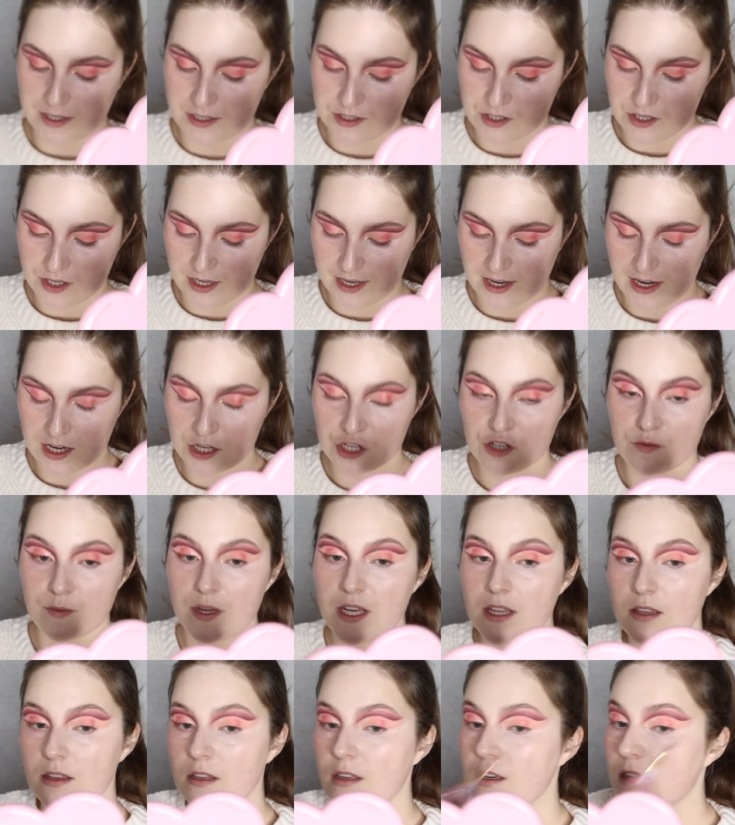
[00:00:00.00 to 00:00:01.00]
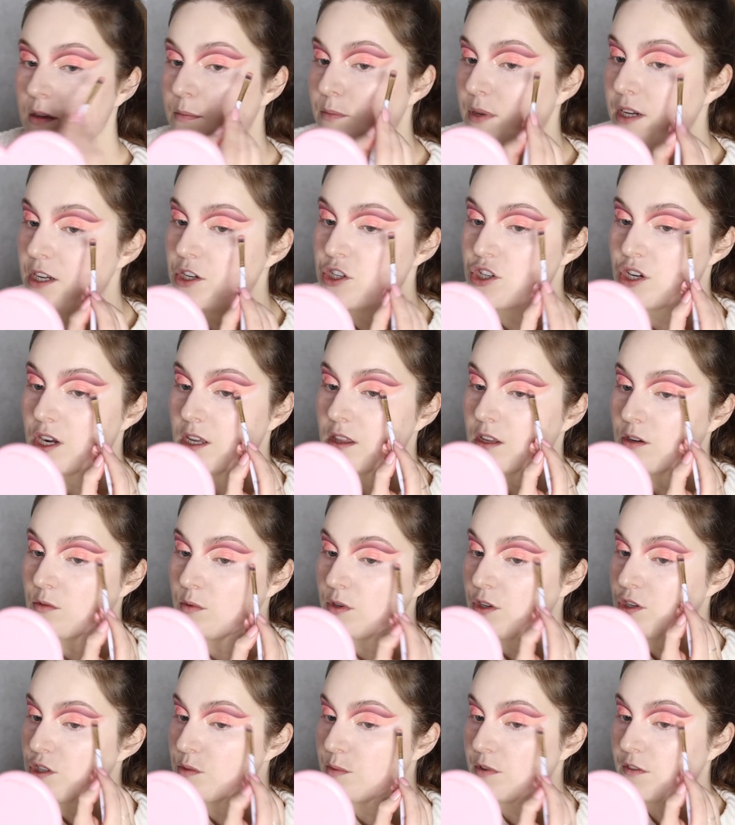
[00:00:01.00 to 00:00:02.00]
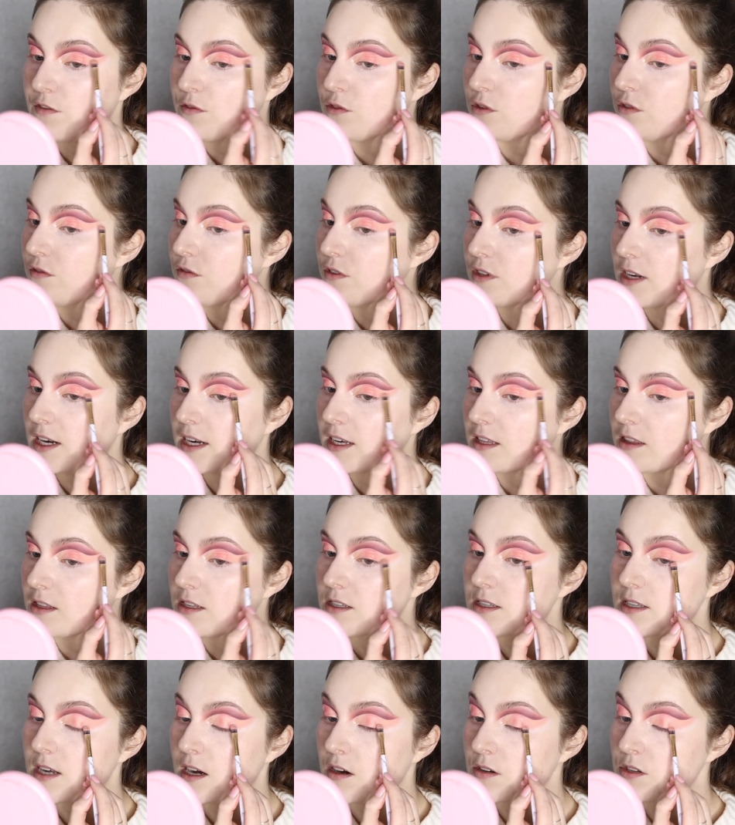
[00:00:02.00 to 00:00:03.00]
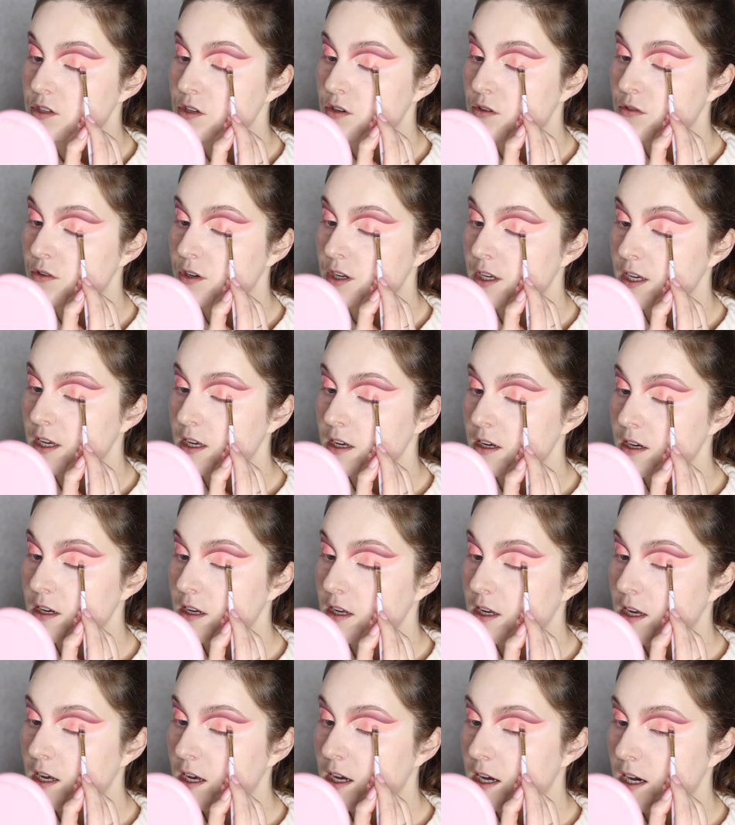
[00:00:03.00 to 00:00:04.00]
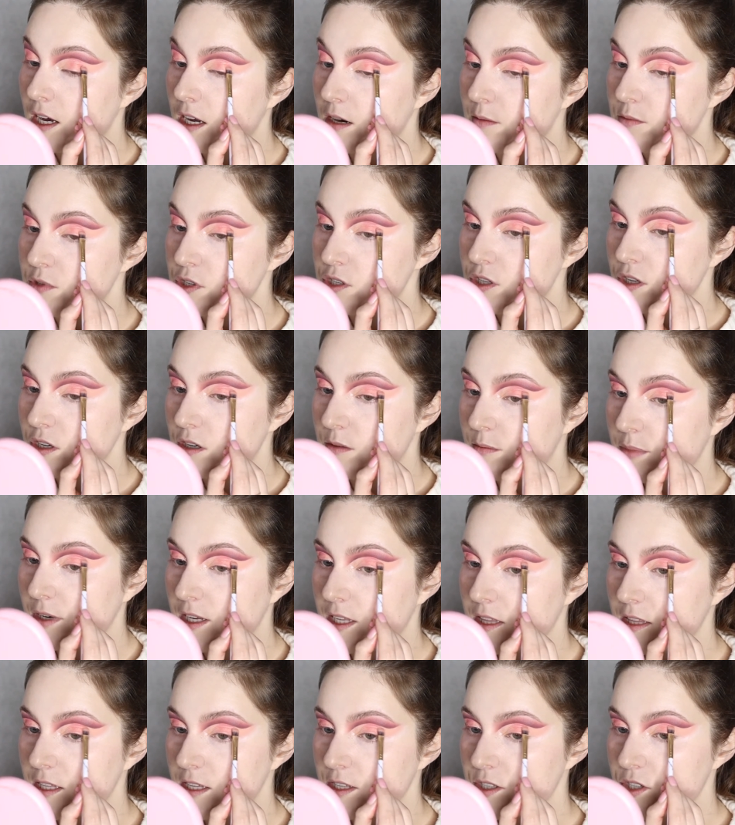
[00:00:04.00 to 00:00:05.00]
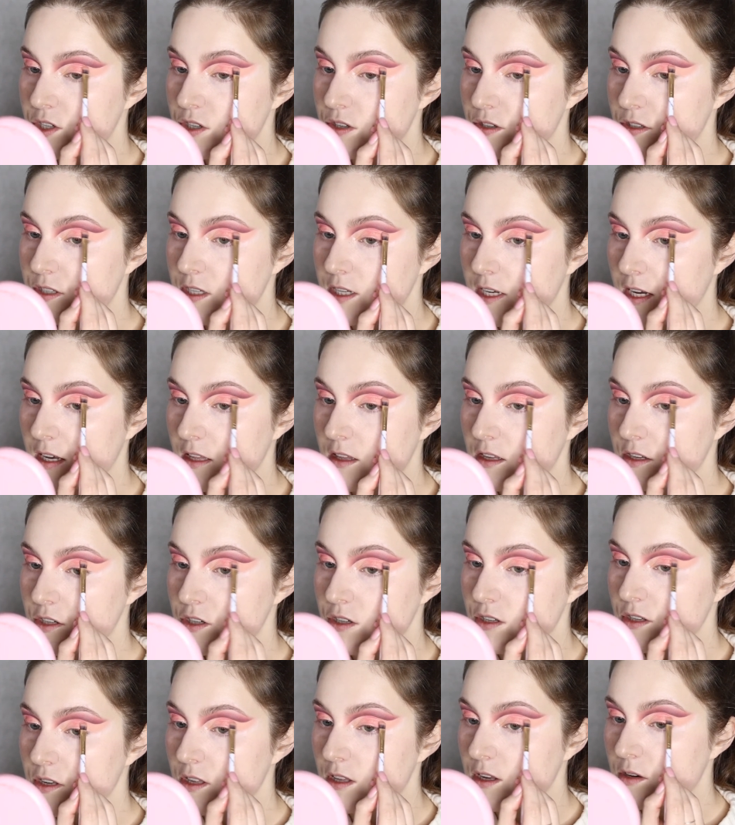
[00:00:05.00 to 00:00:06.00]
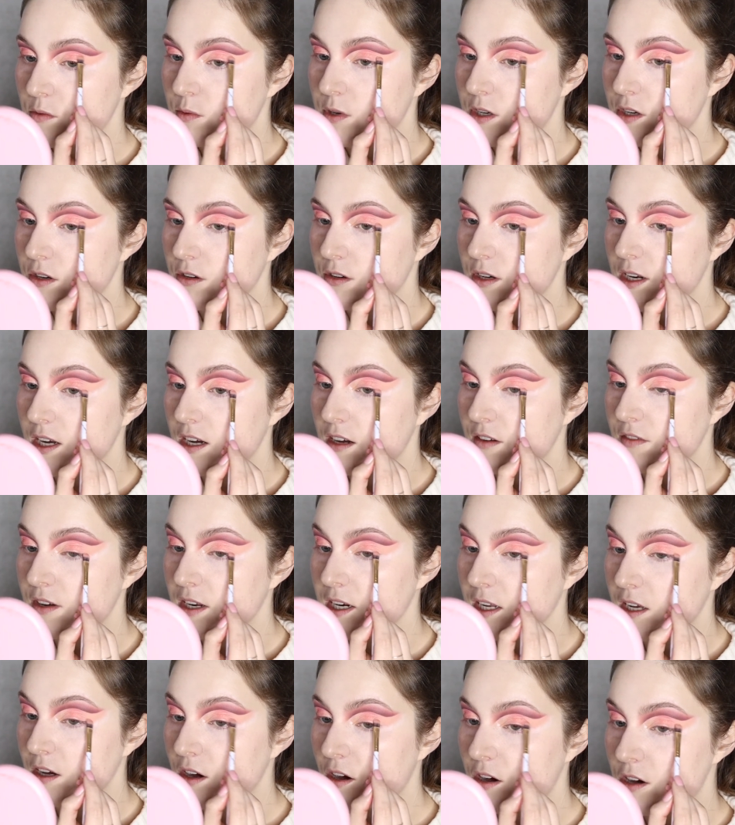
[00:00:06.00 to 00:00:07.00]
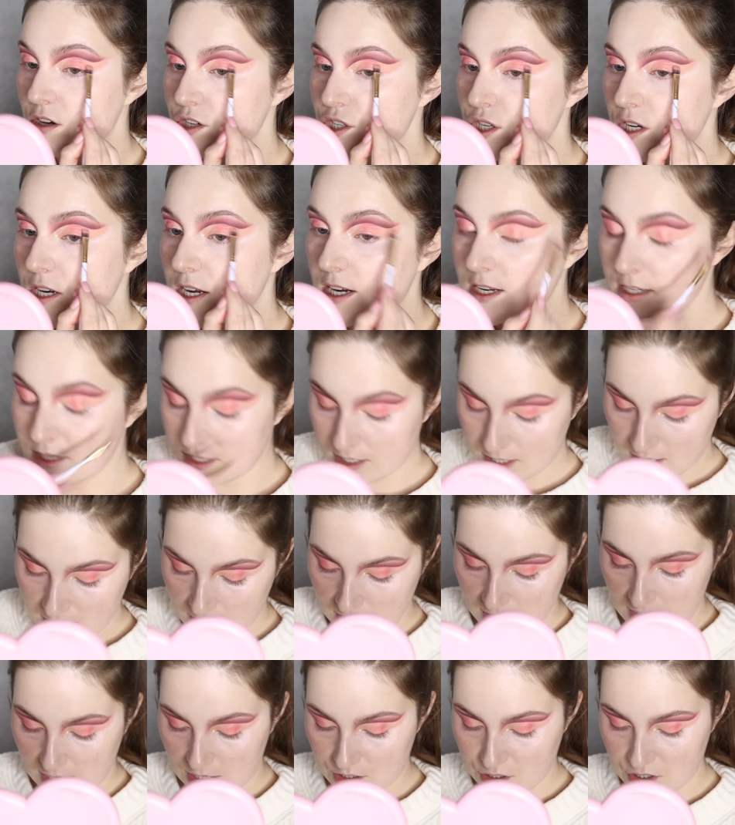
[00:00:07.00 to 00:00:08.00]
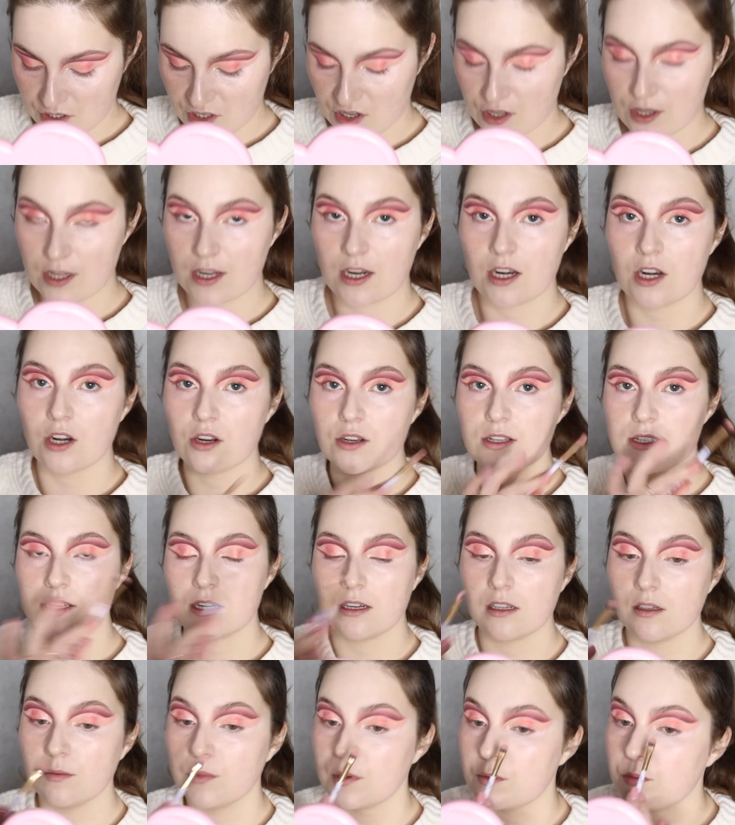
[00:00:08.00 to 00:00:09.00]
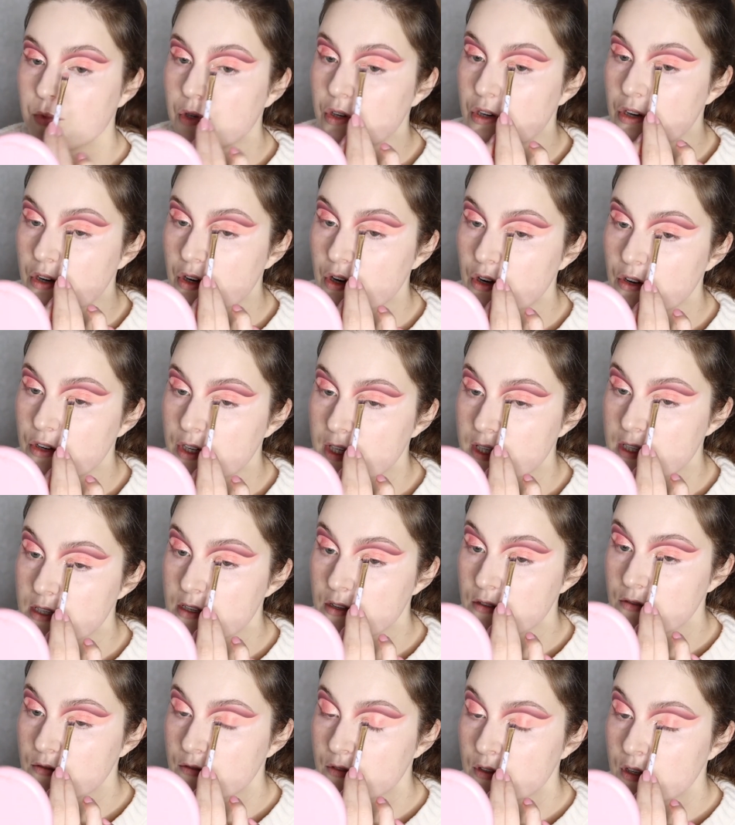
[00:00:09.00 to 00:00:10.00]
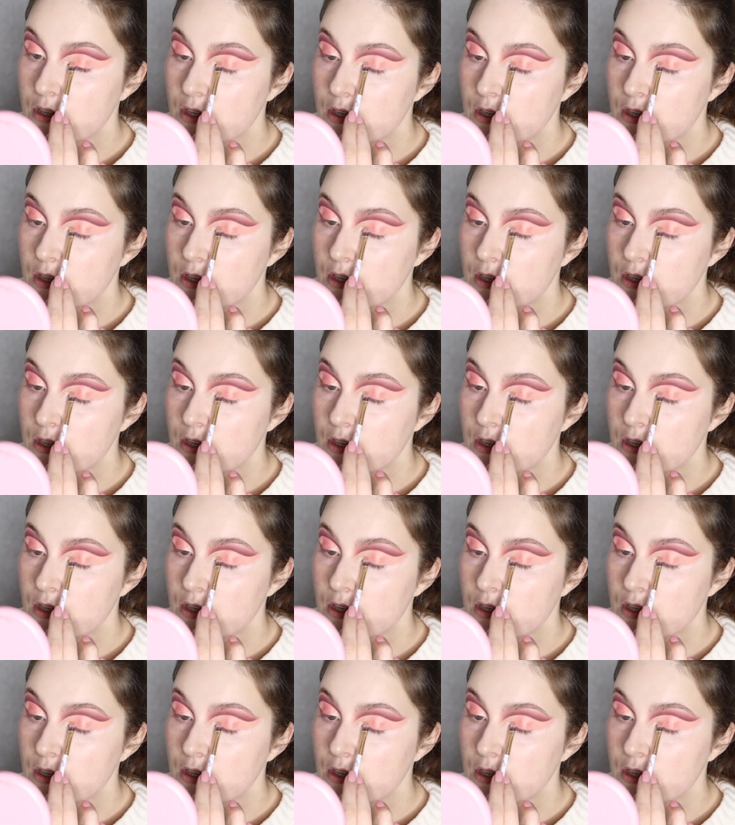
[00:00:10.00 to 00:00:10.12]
into Catch Me, the peach shade that we used before for like this outer corner here, and I'm just going to blend these two together just so that we don't have any harsh lines and just so that it looks a little bit more cohesive.